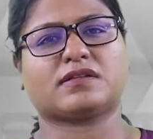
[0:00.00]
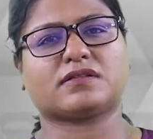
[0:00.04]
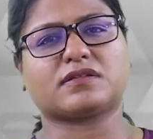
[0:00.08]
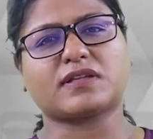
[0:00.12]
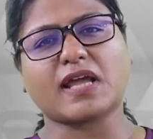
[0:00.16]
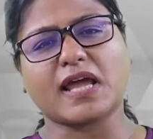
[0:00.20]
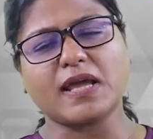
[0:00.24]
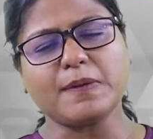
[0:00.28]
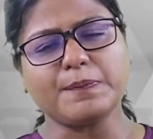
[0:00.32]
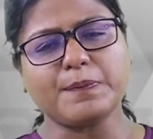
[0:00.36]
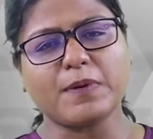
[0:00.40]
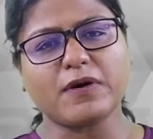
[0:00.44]

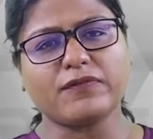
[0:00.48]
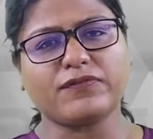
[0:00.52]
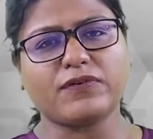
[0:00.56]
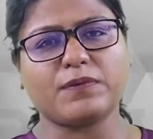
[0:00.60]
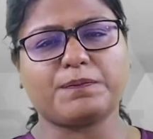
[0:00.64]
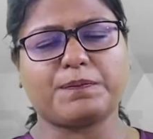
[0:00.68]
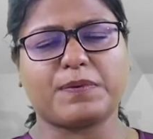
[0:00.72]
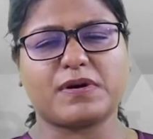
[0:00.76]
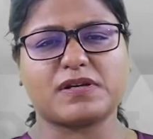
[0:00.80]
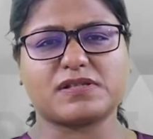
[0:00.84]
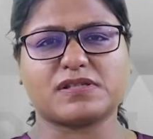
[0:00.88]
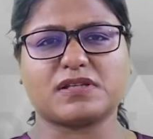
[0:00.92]
Type of
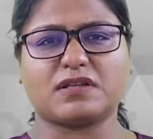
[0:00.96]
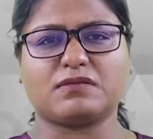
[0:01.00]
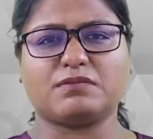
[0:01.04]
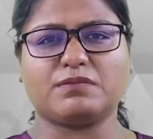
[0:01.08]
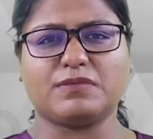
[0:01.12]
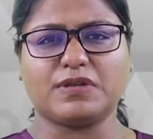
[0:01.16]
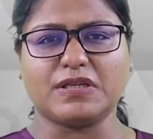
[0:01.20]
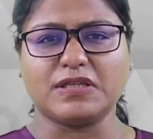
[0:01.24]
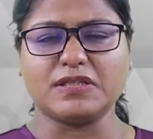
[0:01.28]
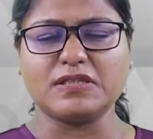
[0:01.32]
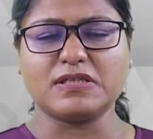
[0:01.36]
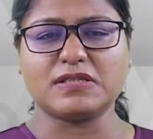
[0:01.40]
a person
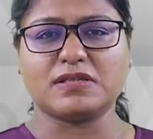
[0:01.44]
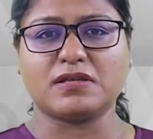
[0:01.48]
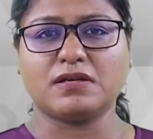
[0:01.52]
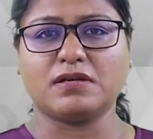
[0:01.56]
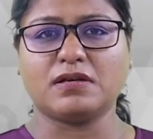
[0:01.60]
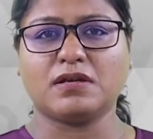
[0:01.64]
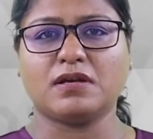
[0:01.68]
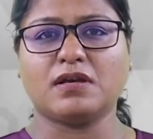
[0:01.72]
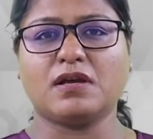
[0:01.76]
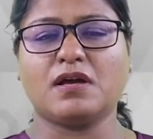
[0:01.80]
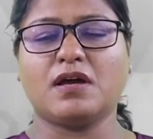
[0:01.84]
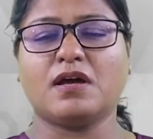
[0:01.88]
means
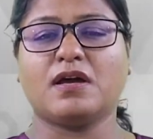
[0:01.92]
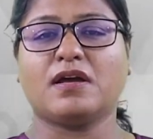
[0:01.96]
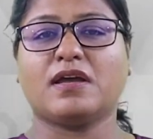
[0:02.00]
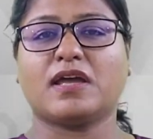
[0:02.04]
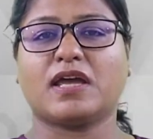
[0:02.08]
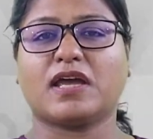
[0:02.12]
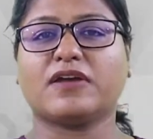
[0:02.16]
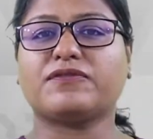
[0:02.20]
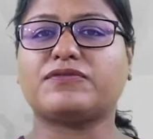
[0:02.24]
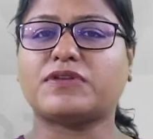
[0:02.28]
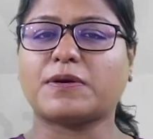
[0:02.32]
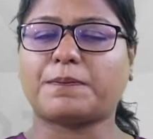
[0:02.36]

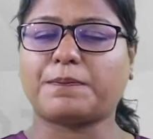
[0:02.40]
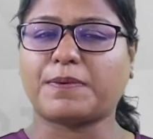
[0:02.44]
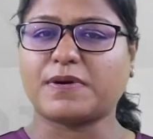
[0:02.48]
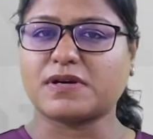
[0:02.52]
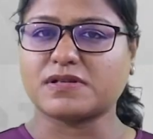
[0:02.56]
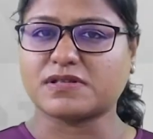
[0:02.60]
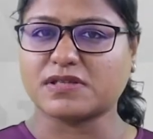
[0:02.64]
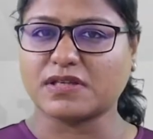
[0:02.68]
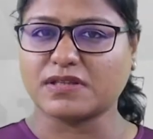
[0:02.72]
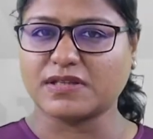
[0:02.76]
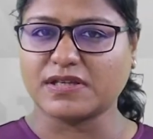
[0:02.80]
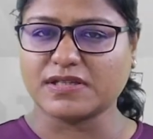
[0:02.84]
if the
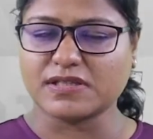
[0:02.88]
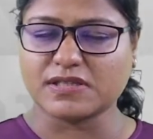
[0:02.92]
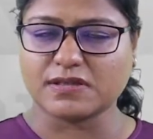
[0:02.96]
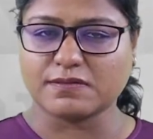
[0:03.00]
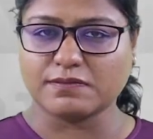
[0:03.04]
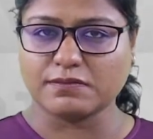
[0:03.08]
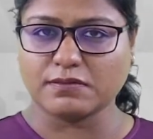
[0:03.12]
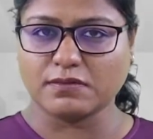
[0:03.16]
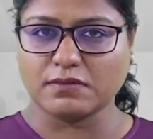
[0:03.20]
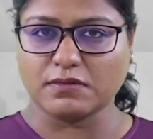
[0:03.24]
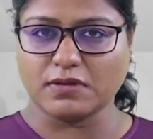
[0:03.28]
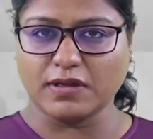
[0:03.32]
person
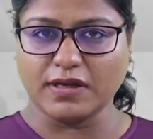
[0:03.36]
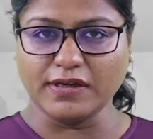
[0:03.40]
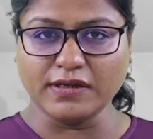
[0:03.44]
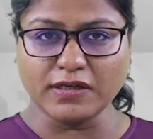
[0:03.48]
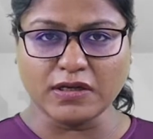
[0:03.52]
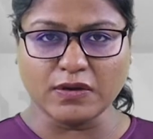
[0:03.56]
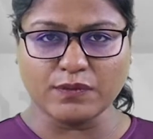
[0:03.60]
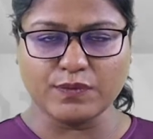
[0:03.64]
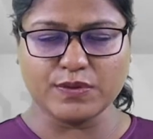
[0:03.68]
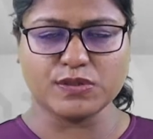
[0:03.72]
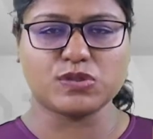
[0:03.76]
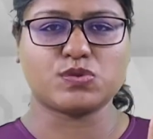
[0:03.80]
is
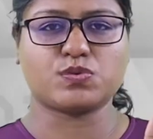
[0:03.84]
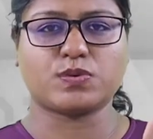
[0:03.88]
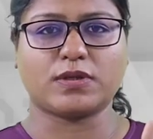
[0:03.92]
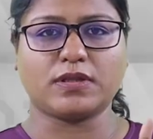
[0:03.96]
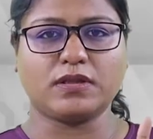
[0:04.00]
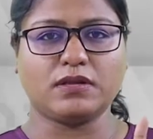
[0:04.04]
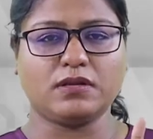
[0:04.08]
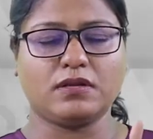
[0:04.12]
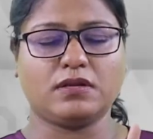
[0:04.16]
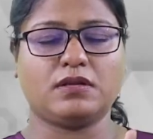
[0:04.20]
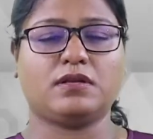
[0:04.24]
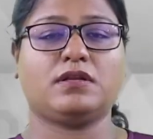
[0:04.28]

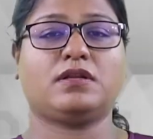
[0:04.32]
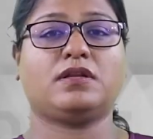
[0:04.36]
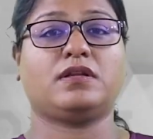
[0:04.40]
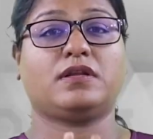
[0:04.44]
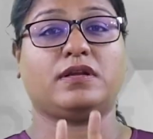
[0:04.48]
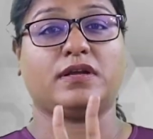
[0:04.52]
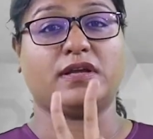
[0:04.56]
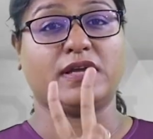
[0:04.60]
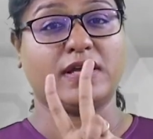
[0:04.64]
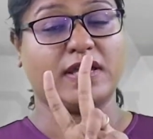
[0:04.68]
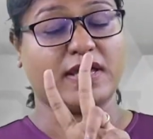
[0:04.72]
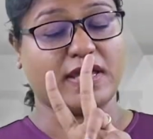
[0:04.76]
individual,
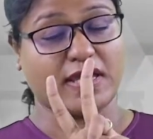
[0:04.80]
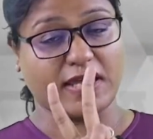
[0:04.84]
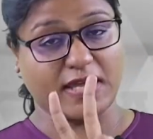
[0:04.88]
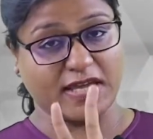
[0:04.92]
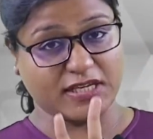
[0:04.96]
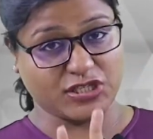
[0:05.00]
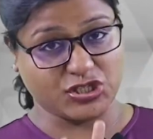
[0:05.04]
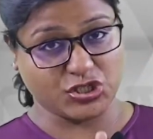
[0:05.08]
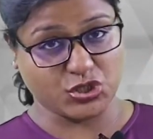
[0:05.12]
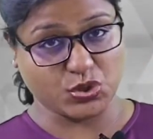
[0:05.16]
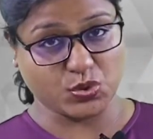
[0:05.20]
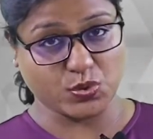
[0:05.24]

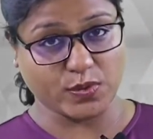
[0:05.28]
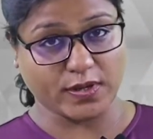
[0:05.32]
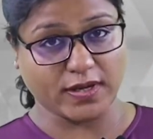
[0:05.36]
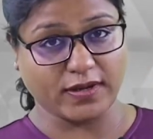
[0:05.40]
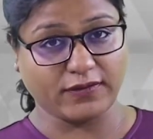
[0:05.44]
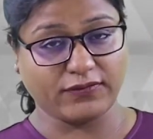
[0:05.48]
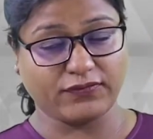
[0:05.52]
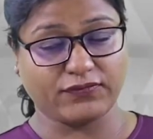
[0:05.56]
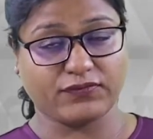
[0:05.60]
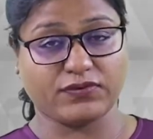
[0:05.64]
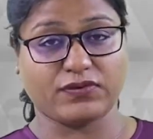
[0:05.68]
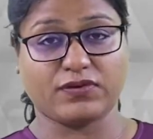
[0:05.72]

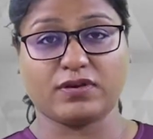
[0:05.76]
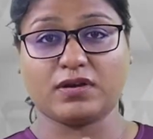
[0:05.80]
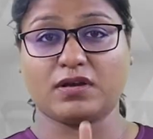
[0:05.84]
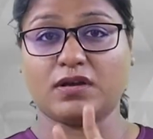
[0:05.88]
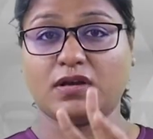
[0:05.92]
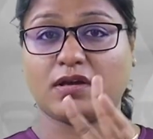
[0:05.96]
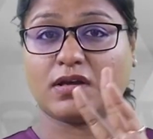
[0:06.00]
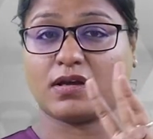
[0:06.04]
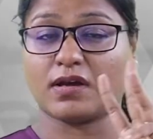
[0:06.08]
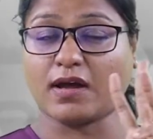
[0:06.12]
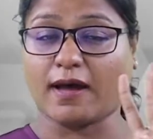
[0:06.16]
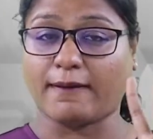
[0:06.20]
XIIth,
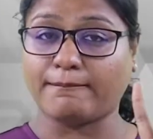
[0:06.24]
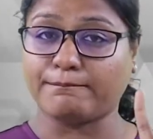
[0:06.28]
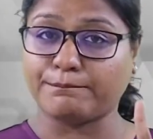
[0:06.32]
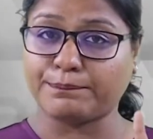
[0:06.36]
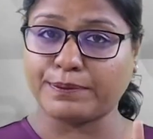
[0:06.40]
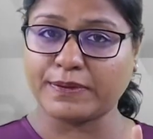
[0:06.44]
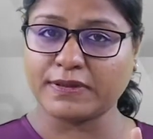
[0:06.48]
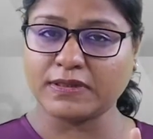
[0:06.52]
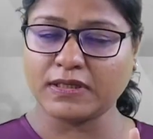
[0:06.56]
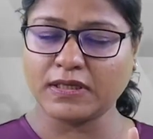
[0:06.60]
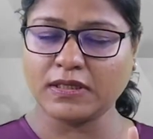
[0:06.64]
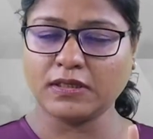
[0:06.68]

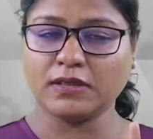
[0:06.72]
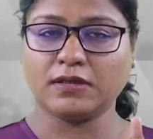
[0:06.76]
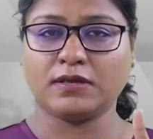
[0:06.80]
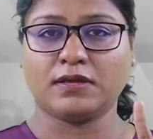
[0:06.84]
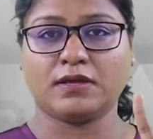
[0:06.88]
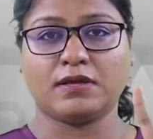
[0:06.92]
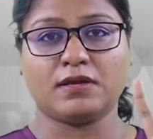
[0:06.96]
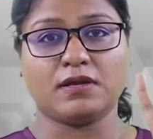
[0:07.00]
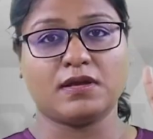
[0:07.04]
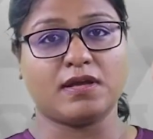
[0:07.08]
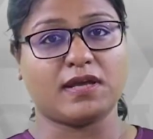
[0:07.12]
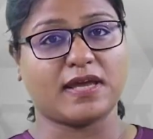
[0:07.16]

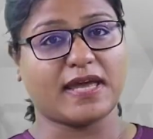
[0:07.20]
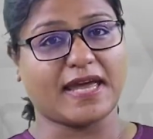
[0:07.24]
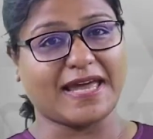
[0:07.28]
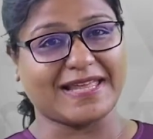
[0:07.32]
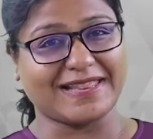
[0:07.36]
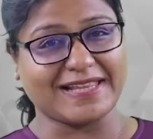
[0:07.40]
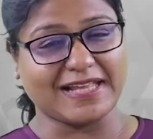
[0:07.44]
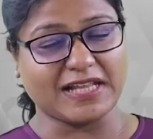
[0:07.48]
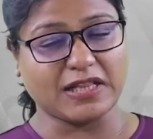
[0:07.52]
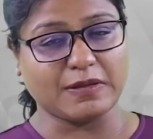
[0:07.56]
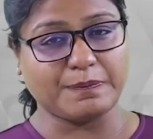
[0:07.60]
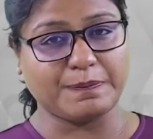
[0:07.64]
company,
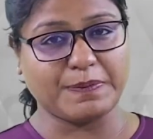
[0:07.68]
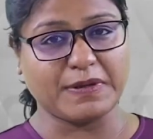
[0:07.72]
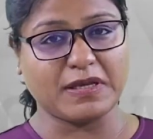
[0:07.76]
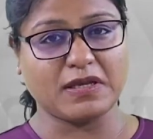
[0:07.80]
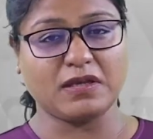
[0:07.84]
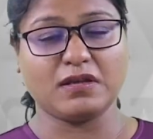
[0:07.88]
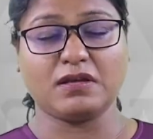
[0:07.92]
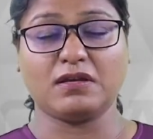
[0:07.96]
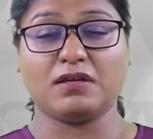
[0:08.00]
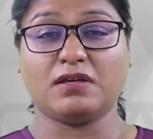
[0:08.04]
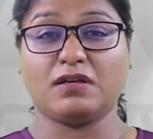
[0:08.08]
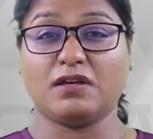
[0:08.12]

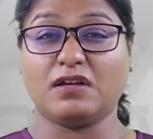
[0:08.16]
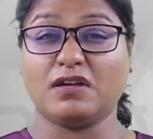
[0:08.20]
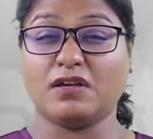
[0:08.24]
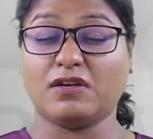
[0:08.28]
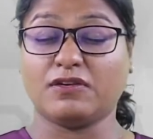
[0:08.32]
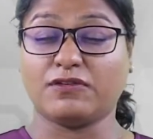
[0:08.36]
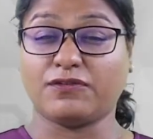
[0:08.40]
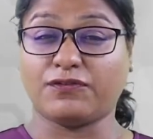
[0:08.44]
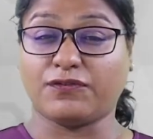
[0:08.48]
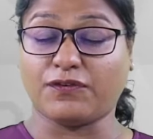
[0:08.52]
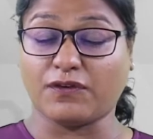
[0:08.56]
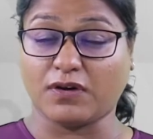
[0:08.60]
LLP,
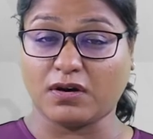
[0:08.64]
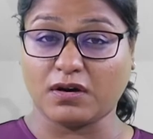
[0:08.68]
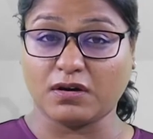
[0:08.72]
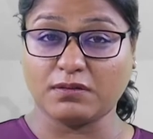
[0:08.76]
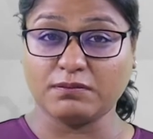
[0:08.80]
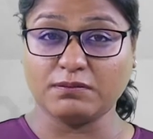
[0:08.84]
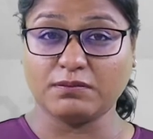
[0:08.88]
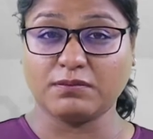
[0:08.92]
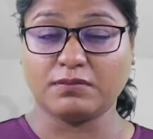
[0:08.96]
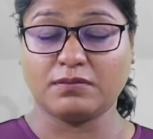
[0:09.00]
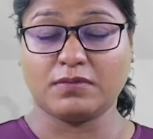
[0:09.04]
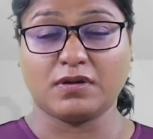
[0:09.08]

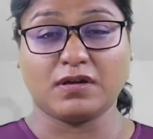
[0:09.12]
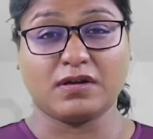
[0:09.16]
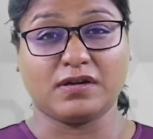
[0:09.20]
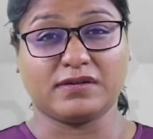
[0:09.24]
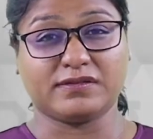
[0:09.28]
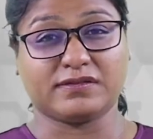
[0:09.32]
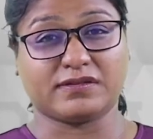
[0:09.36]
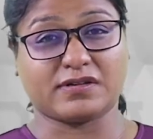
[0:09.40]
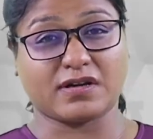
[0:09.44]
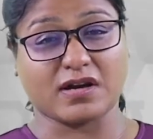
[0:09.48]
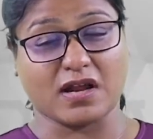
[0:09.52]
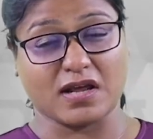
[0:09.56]
firm,
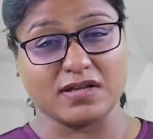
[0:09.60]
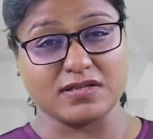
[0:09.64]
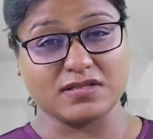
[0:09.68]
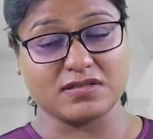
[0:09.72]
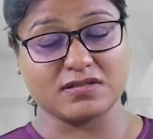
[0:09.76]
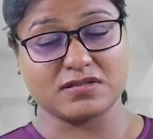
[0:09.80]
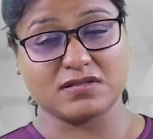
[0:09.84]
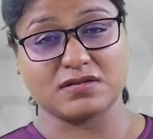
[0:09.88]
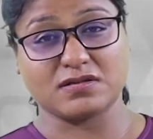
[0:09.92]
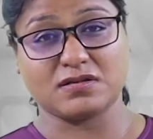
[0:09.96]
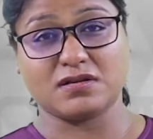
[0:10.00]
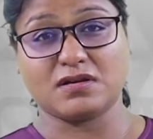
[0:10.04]
trust,
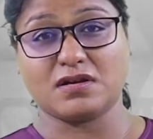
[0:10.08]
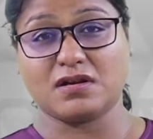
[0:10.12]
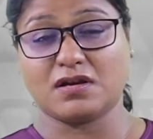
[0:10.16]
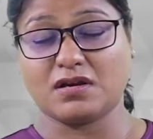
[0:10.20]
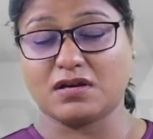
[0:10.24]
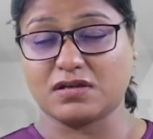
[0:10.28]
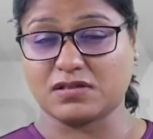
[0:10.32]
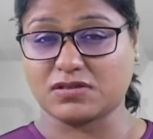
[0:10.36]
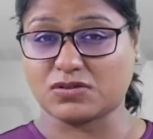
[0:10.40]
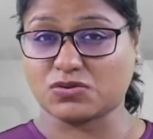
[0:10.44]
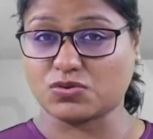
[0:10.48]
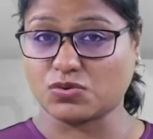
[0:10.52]

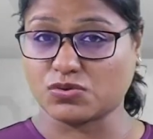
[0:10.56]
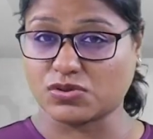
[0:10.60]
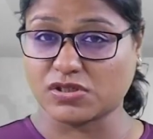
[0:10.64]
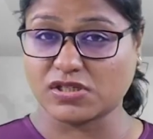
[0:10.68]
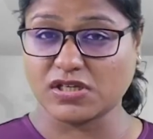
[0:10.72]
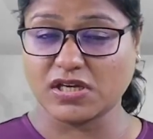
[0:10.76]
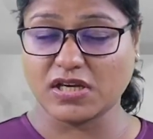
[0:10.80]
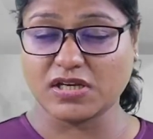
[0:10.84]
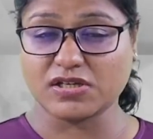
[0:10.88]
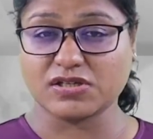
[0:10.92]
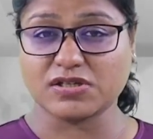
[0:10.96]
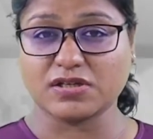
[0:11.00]

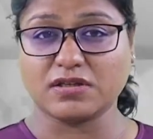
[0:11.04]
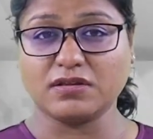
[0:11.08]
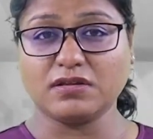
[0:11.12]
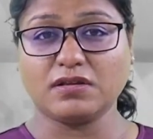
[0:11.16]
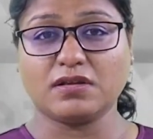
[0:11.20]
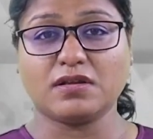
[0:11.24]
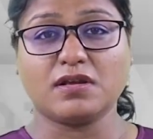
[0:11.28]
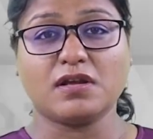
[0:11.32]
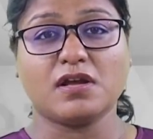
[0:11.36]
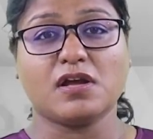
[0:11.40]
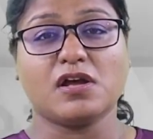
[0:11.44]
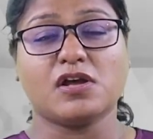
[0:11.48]

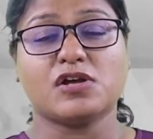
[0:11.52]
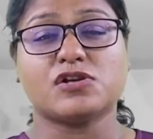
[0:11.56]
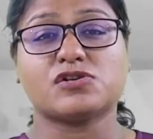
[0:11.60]
association.